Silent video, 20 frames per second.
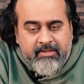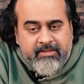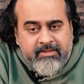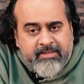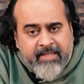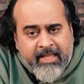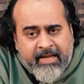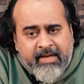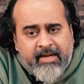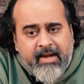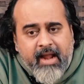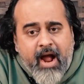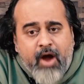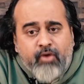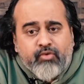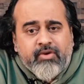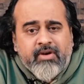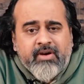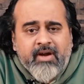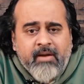then
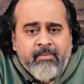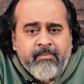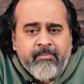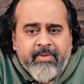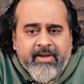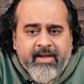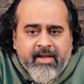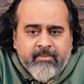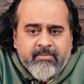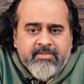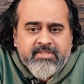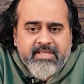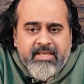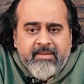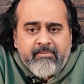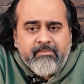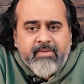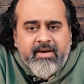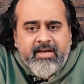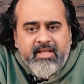outcome becomes
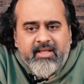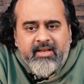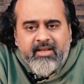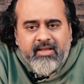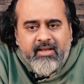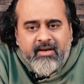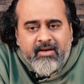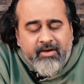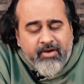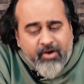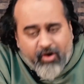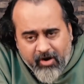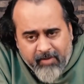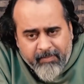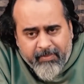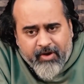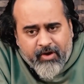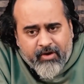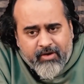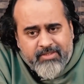immaterial.
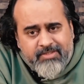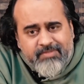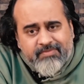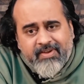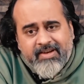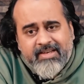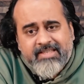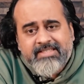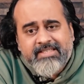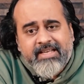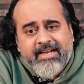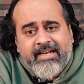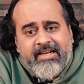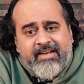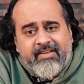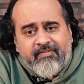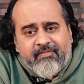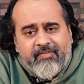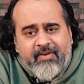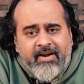Not because one is
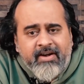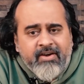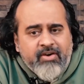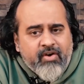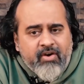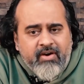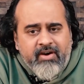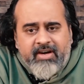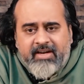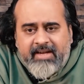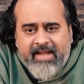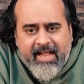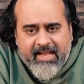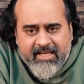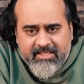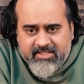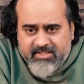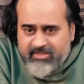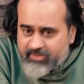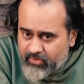indifferent or
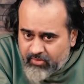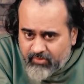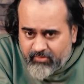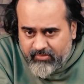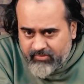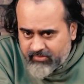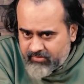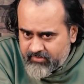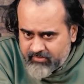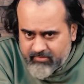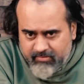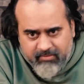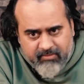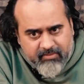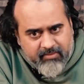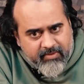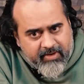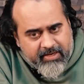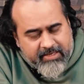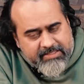detached. No,
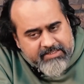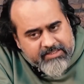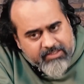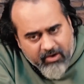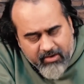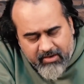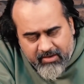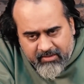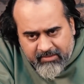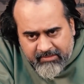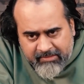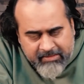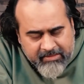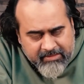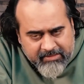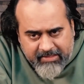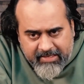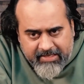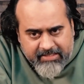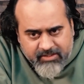it is not
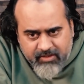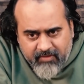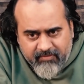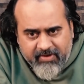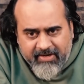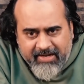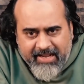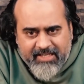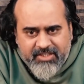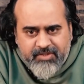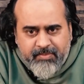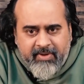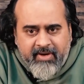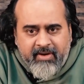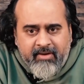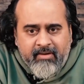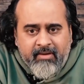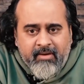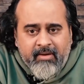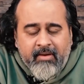a case of
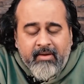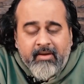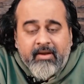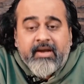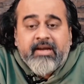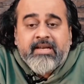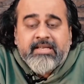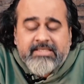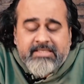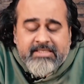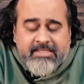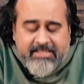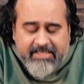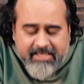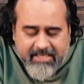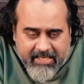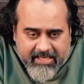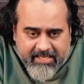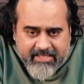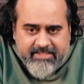detachment. It is a
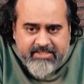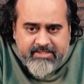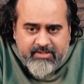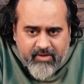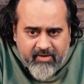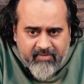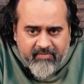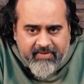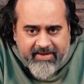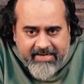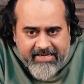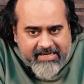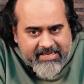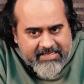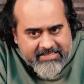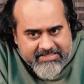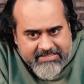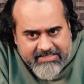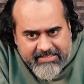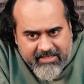case of
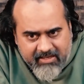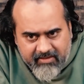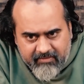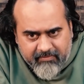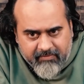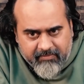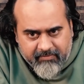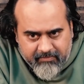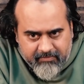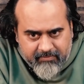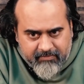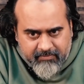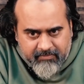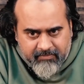intense love.